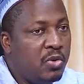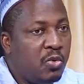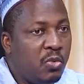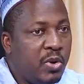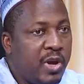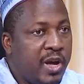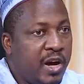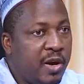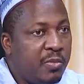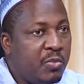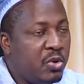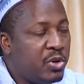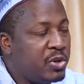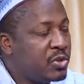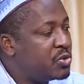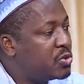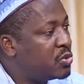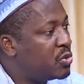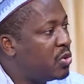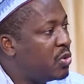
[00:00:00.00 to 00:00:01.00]
We have
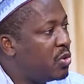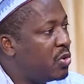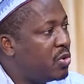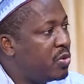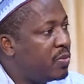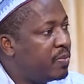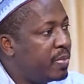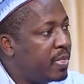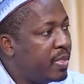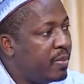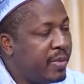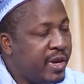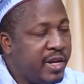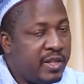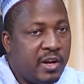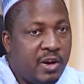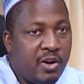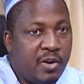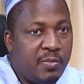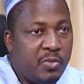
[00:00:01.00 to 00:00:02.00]
also
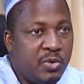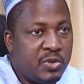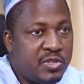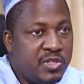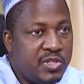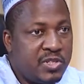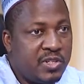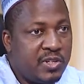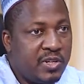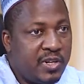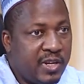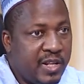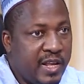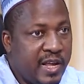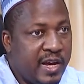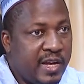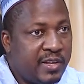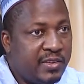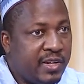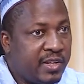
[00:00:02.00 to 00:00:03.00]
made our position
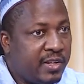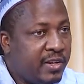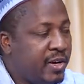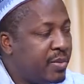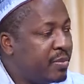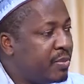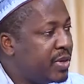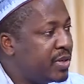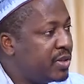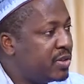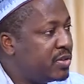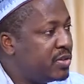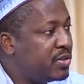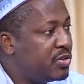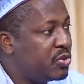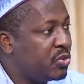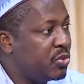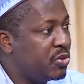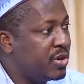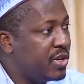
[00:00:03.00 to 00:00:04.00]
clear that government
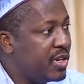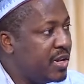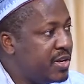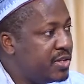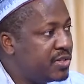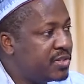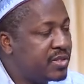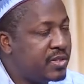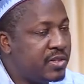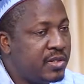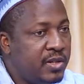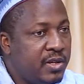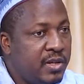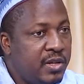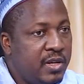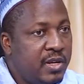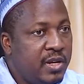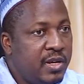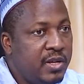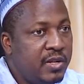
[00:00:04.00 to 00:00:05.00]
should release
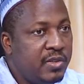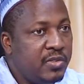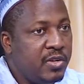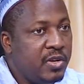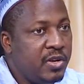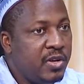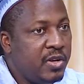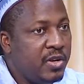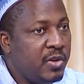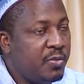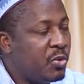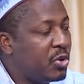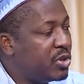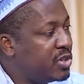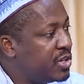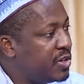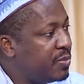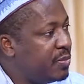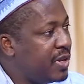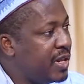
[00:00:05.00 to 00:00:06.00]
the
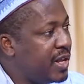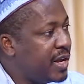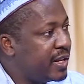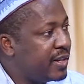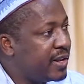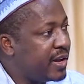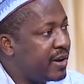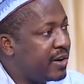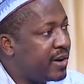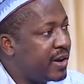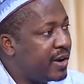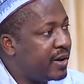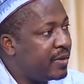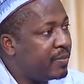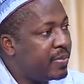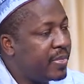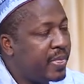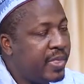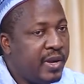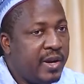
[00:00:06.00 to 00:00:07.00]
40 billion naira
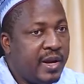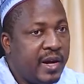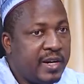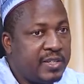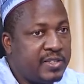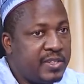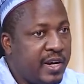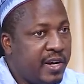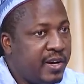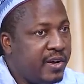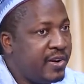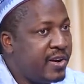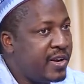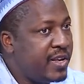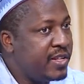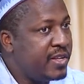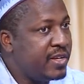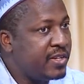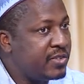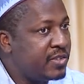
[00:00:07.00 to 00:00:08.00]
as
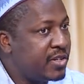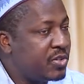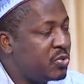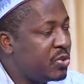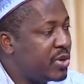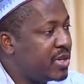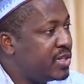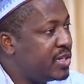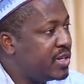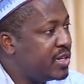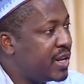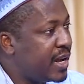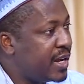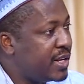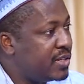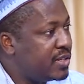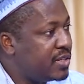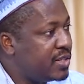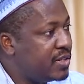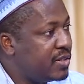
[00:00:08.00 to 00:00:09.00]
agreed in the
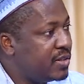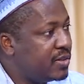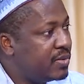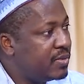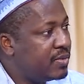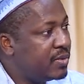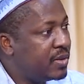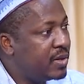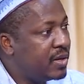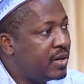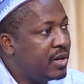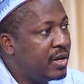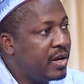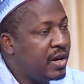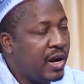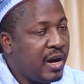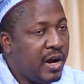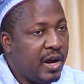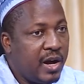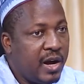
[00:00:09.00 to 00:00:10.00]
2019
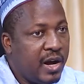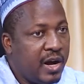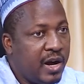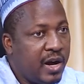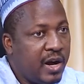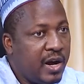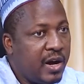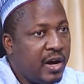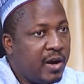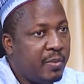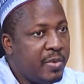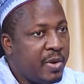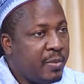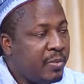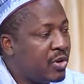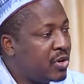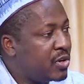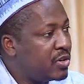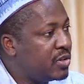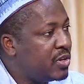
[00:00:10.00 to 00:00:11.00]

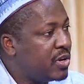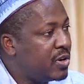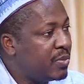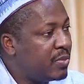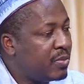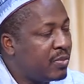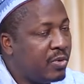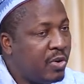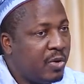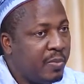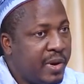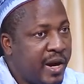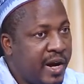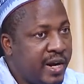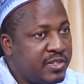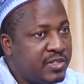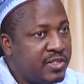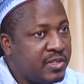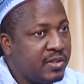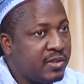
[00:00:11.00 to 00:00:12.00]
Memorandum of
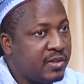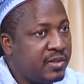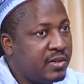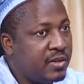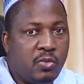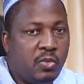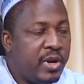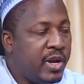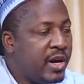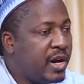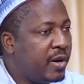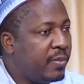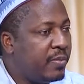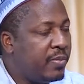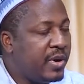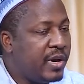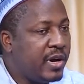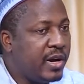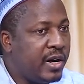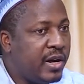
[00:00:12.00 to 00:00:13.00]
Action. We have,
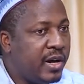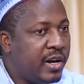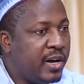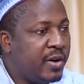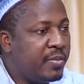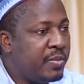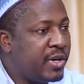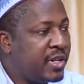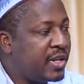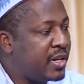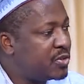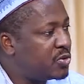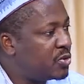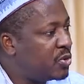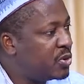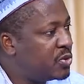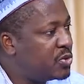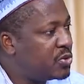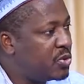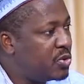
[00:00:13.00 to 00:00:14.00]
government is
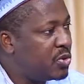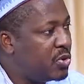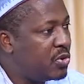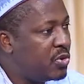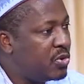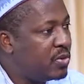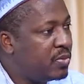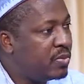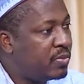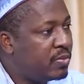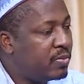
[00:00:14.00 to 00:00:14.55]
also